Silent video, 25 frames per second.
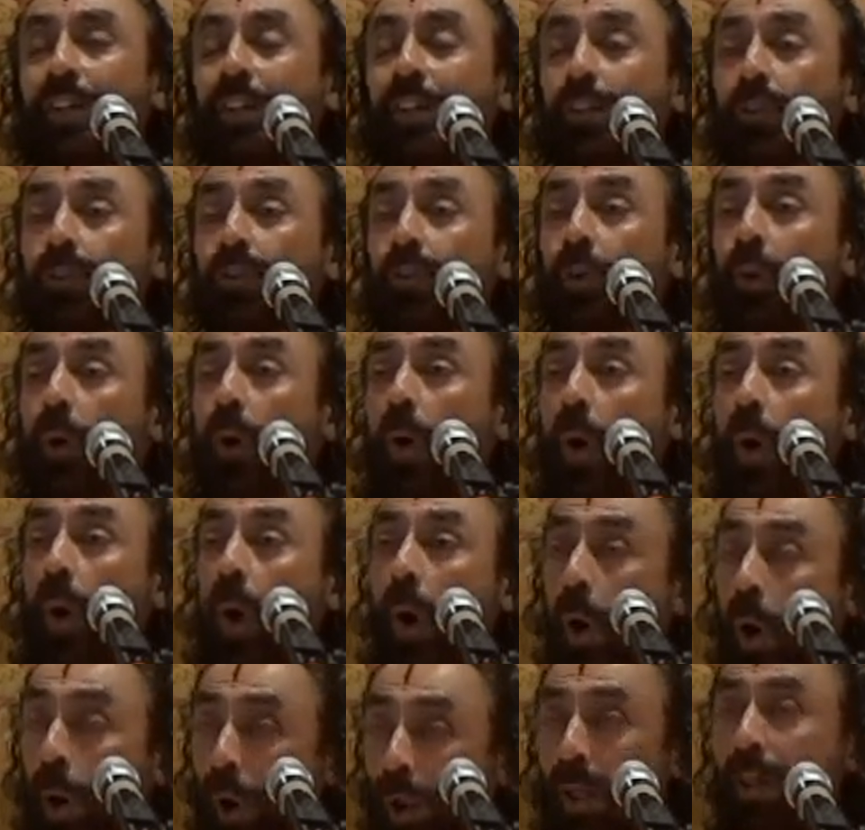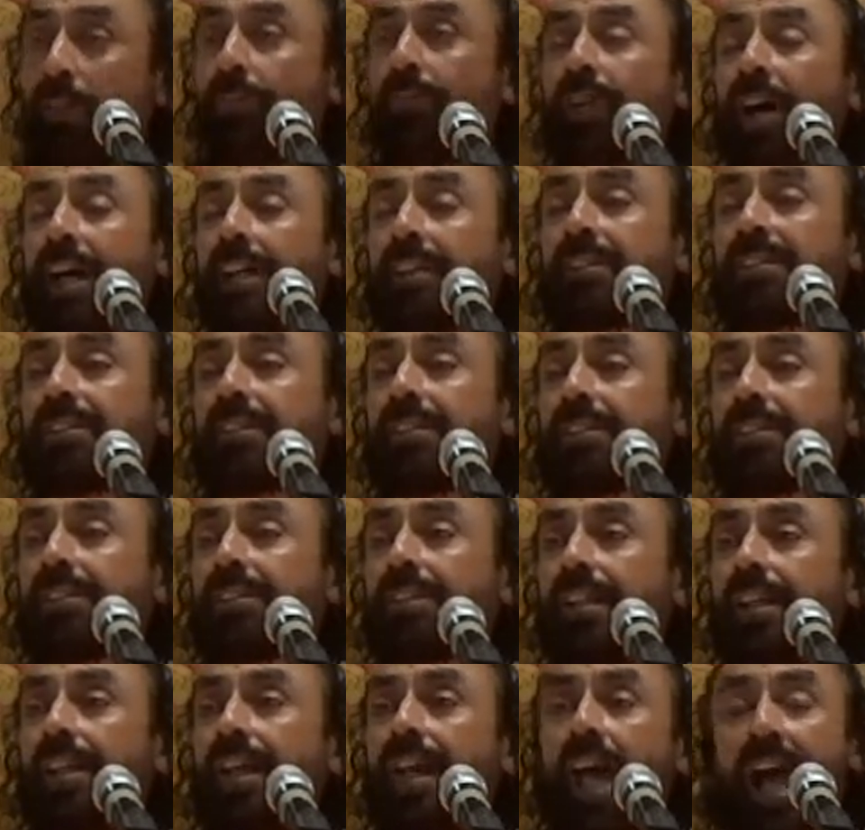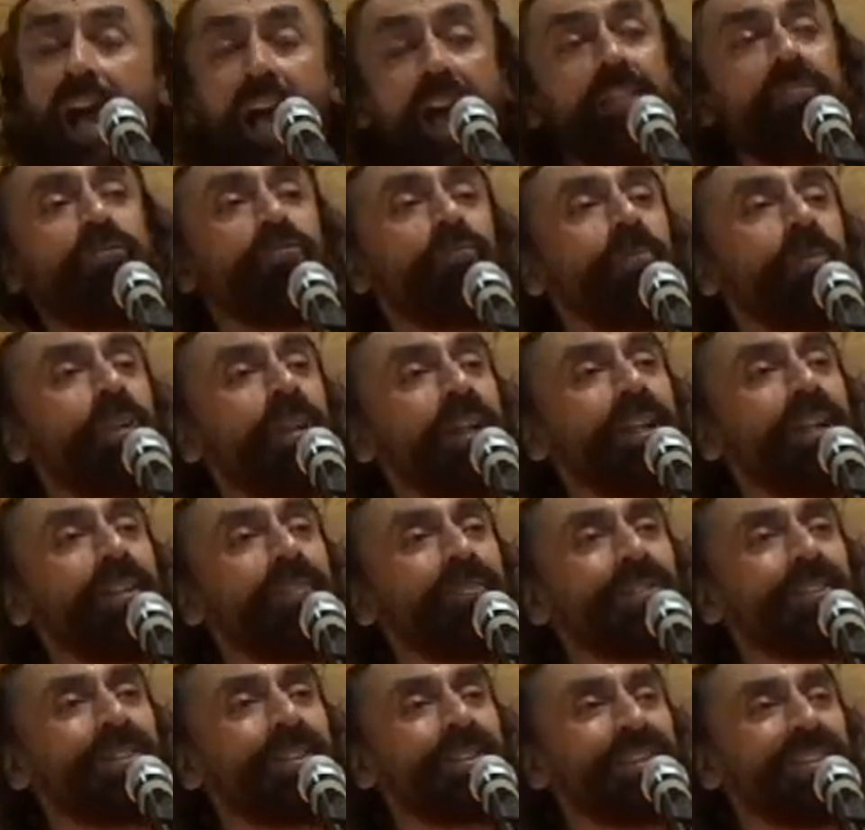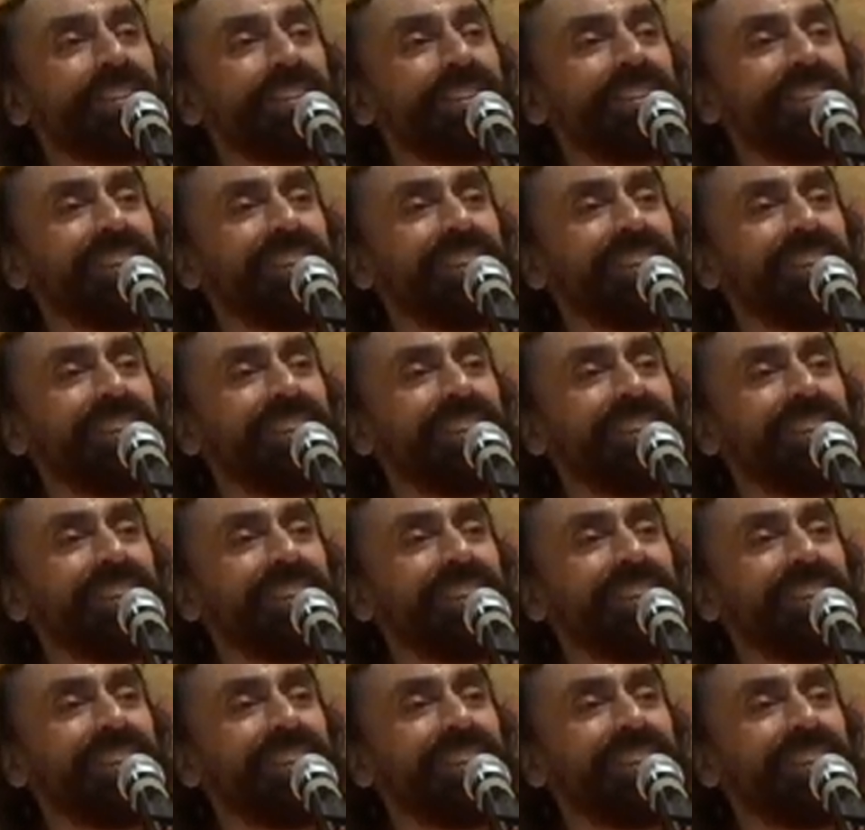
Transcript: So all of us have beliefs.